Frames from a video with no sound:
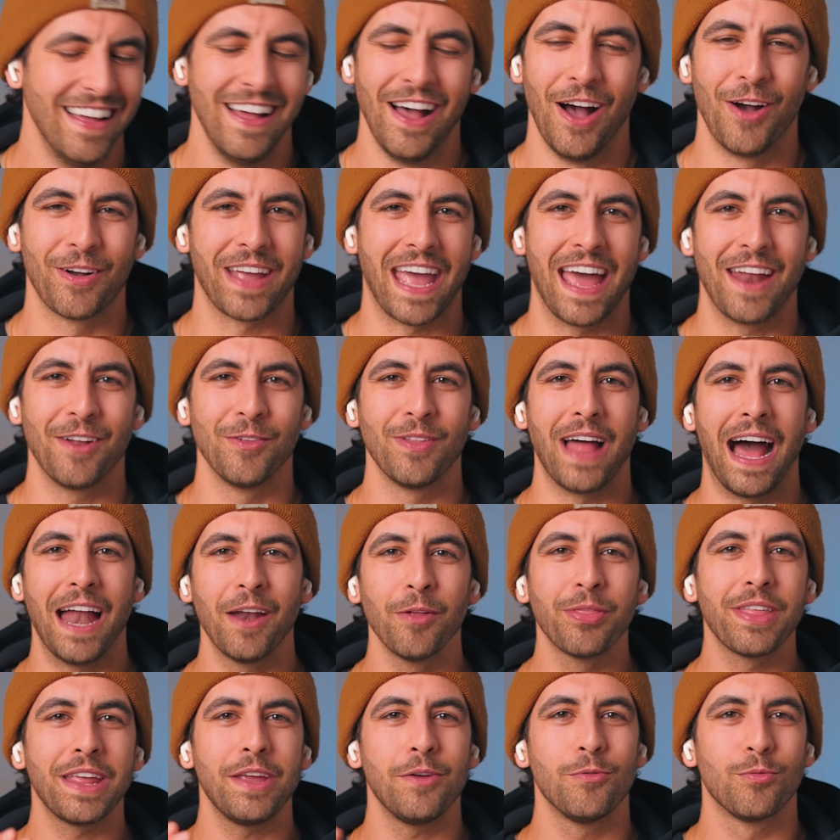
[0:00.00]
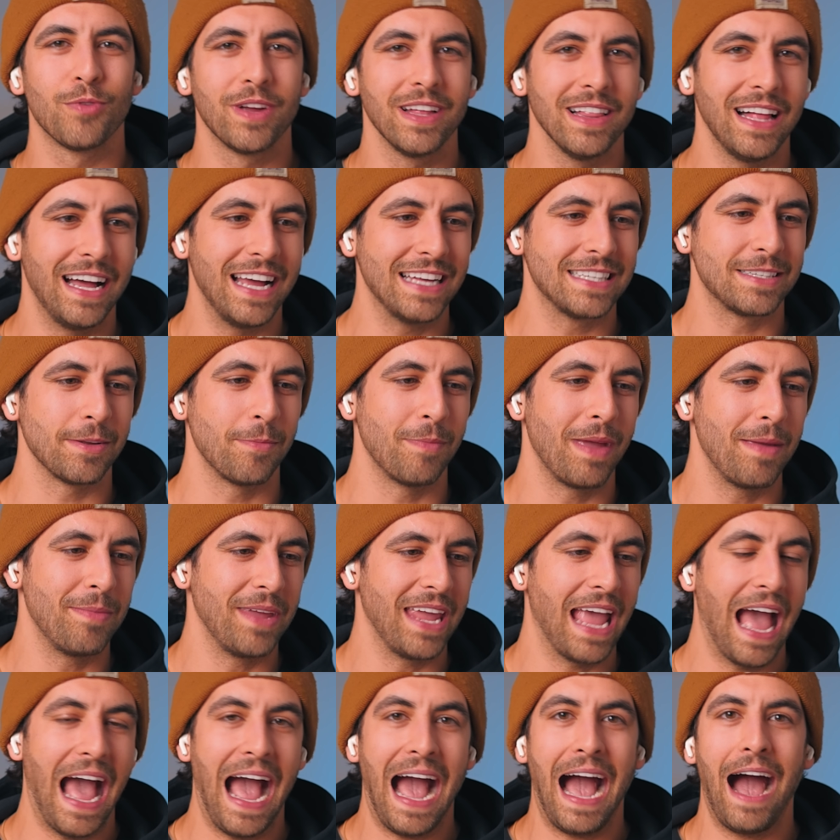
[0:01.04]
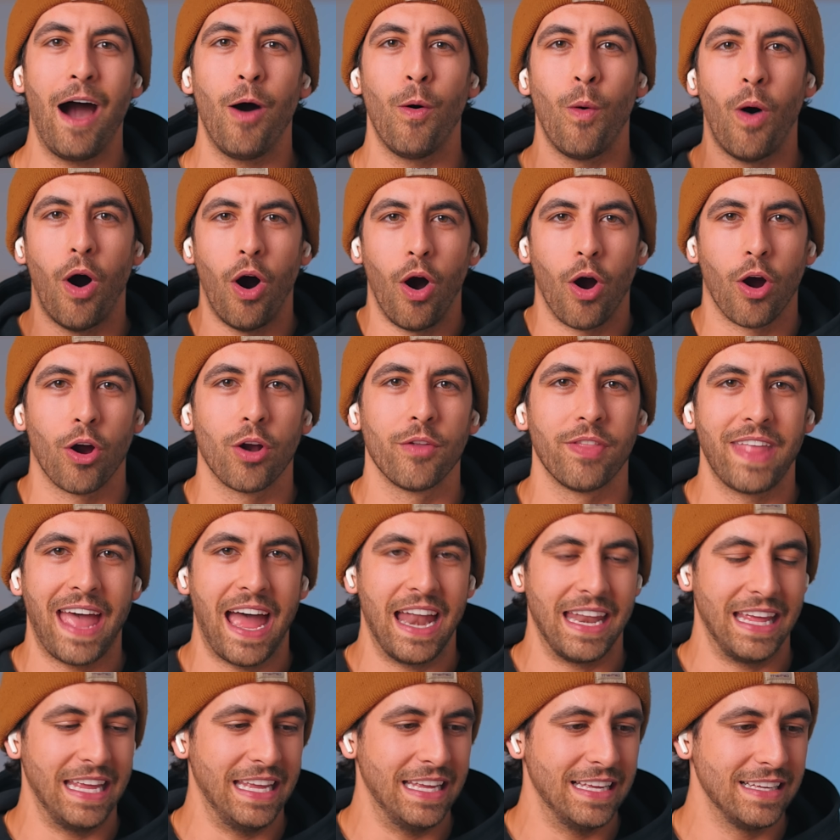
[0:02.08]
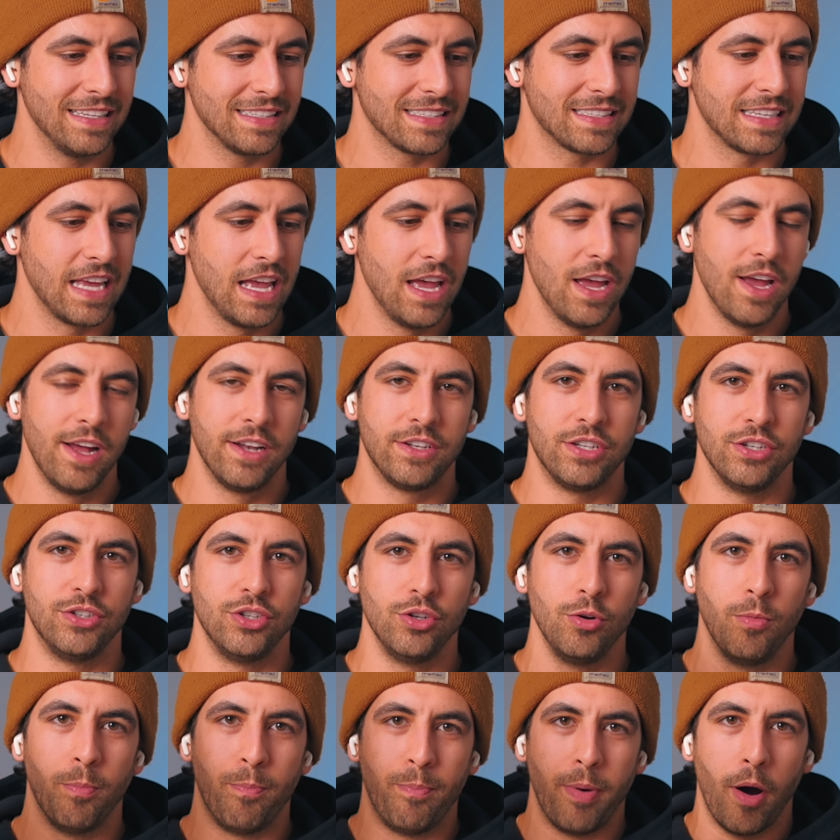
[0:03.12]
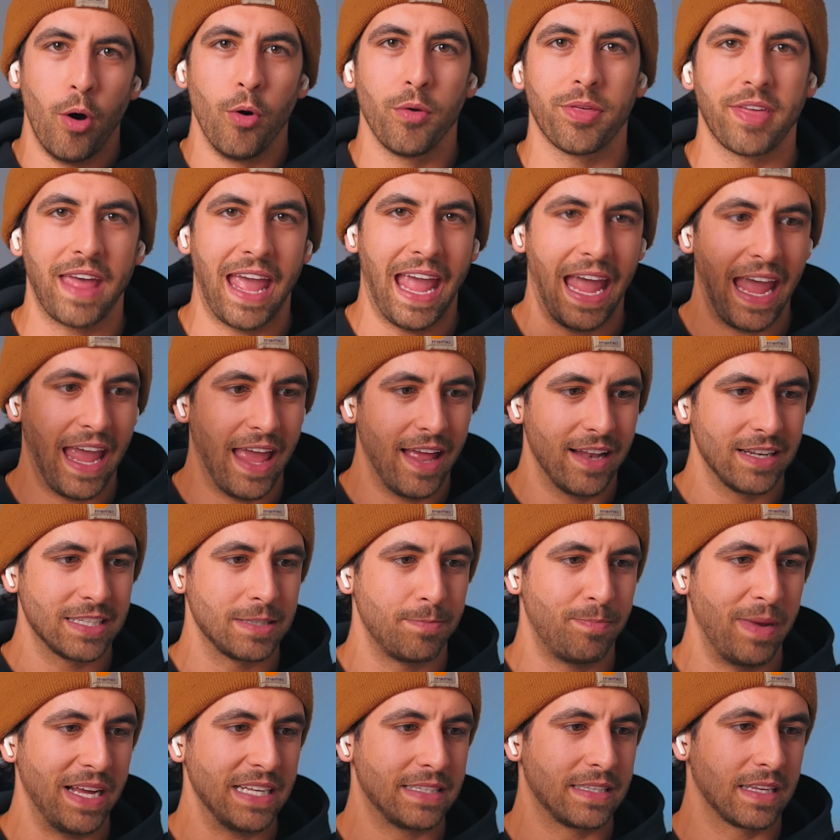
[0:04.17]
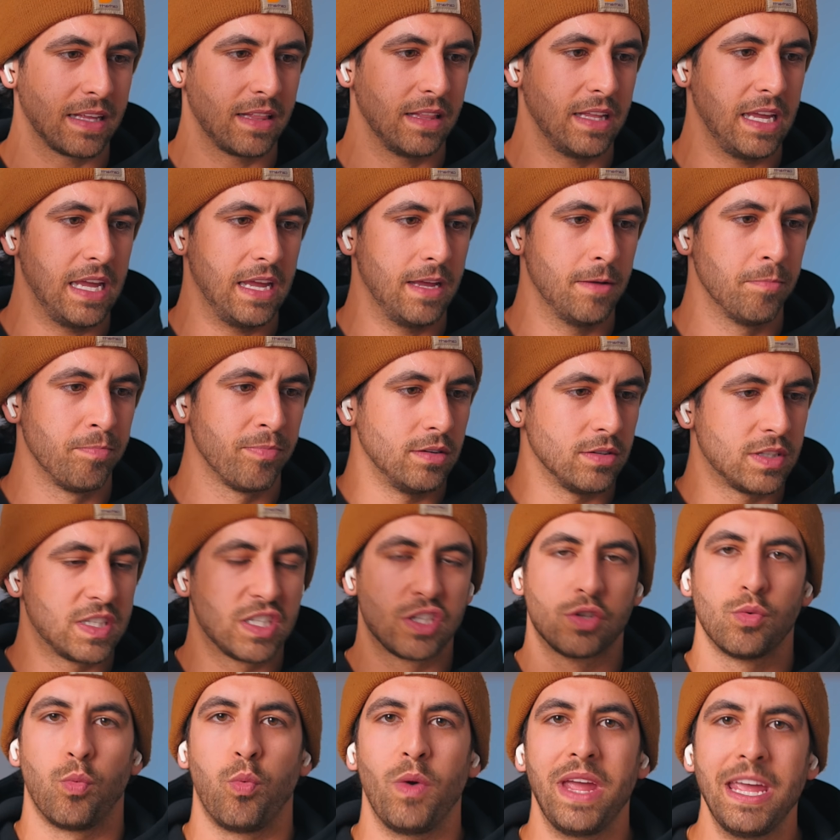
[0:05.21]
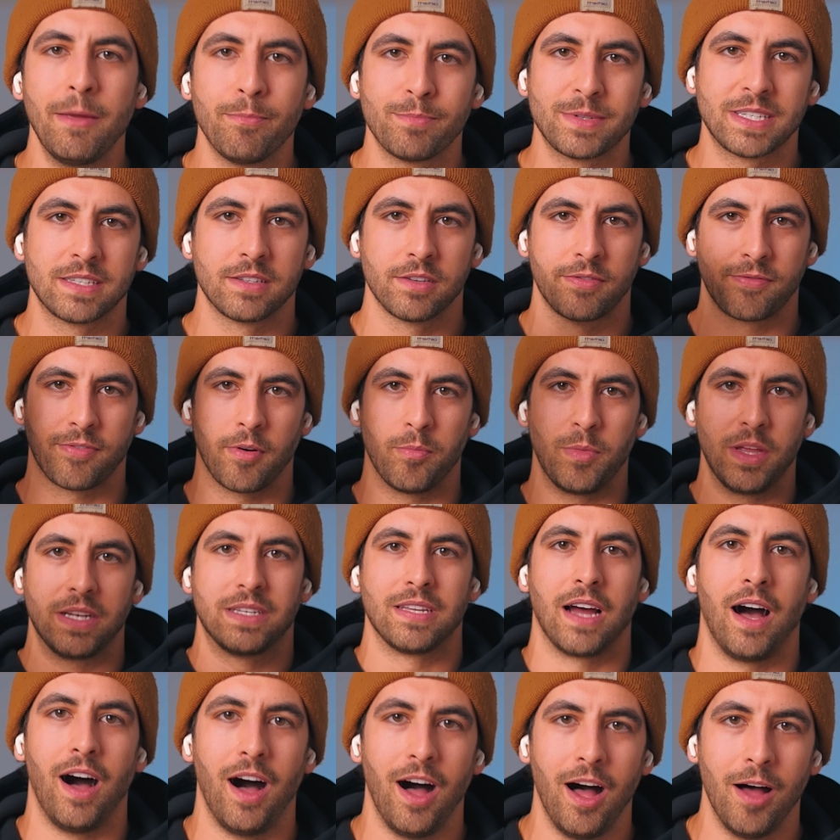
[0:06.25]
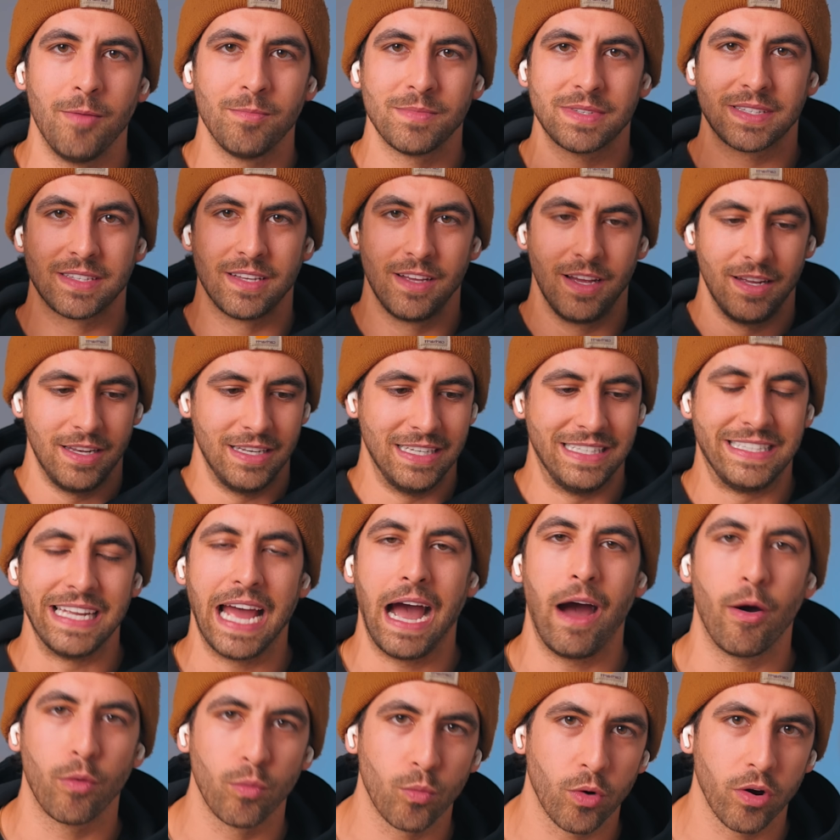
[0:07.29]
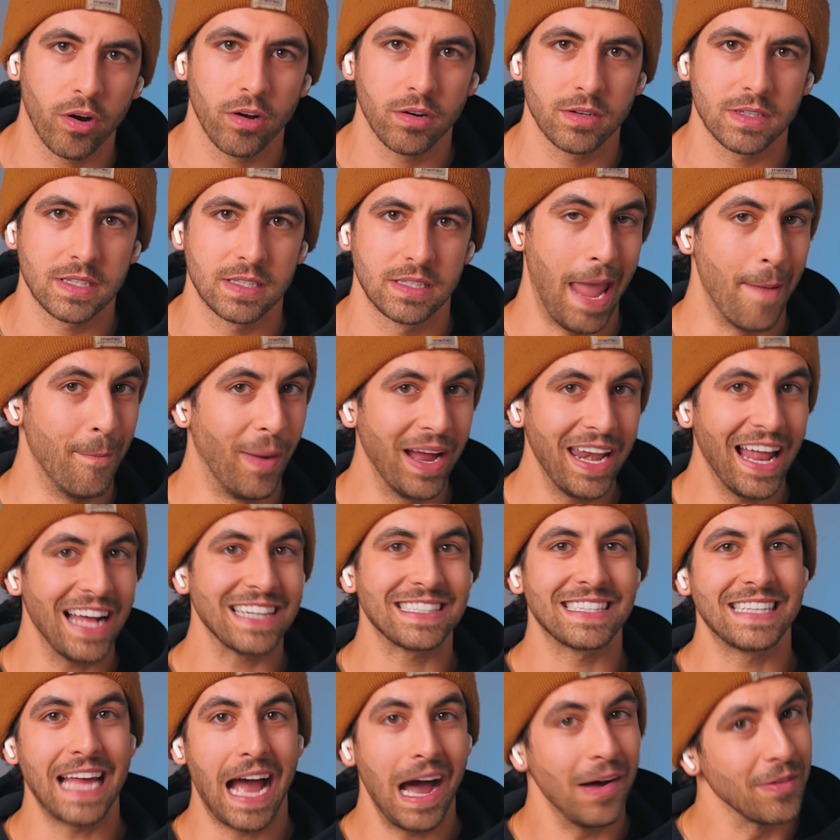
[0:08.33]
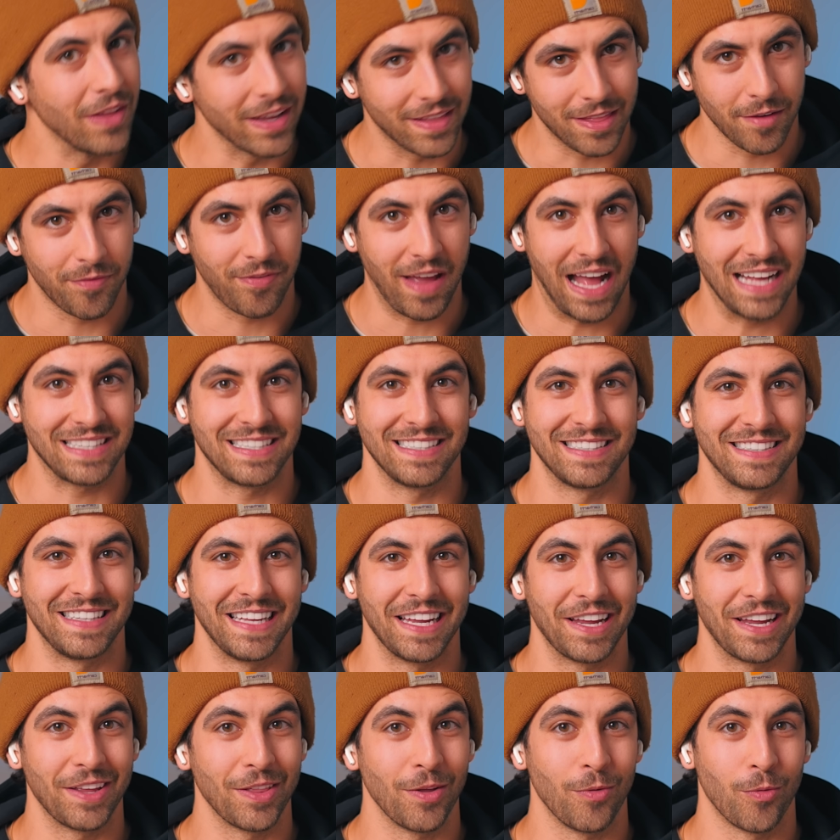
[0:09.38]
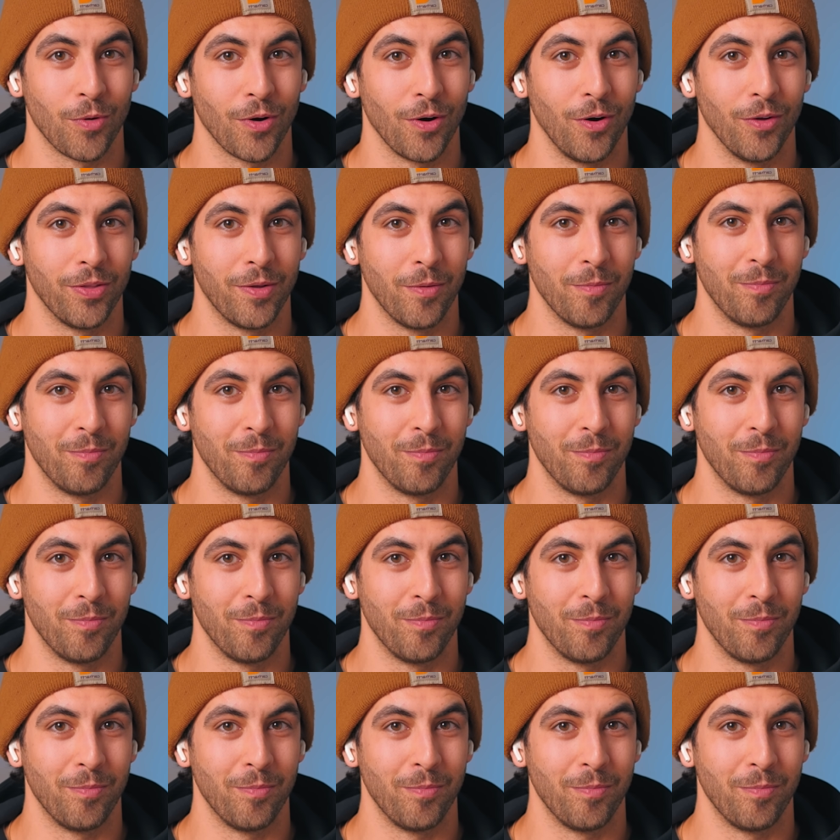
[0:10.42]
Okay, I don't think you realize maybe how hard that is to do both hands basically sweeps from the toms downwards. It might not sound like the fastest thing in the world,